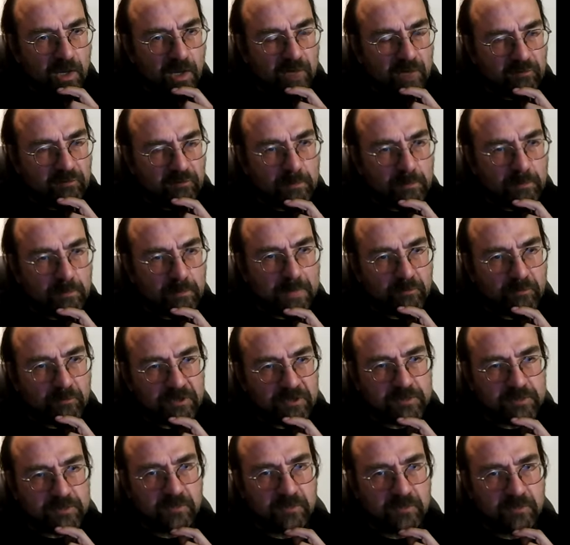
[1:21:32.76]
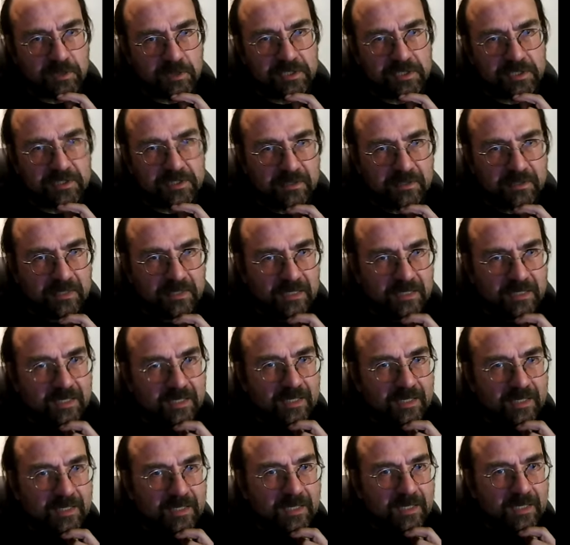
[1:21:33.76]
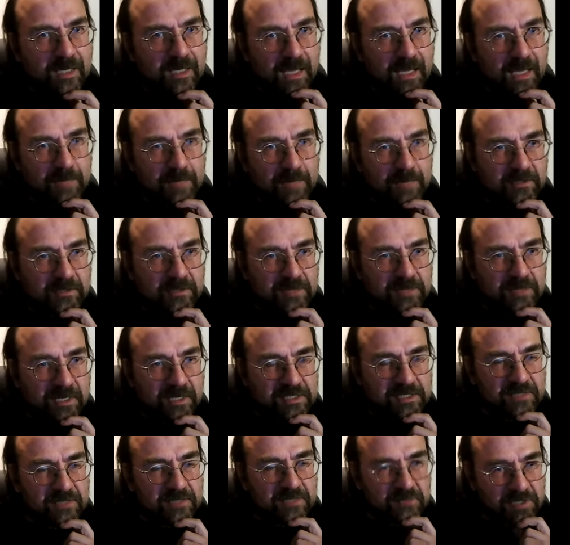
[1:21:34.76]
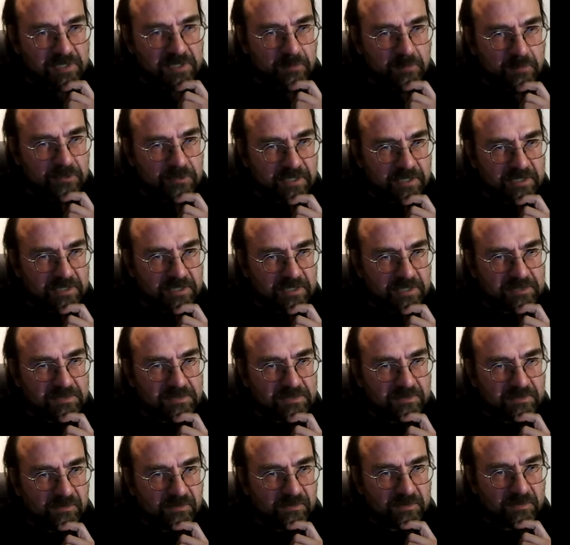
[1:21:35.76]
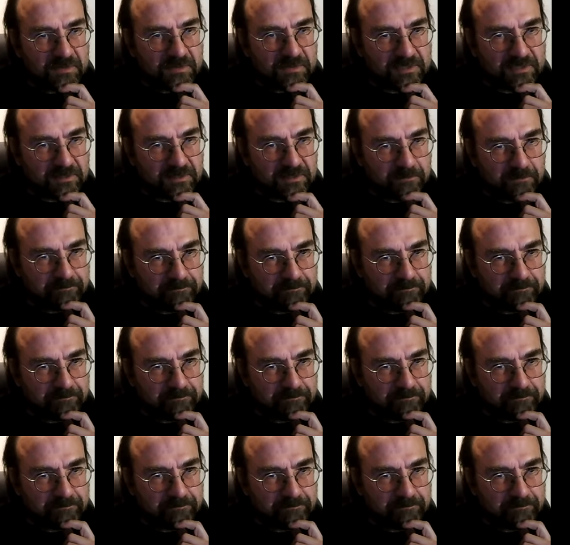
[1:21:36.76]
remembering to avoid absolute negative interpretations, of course.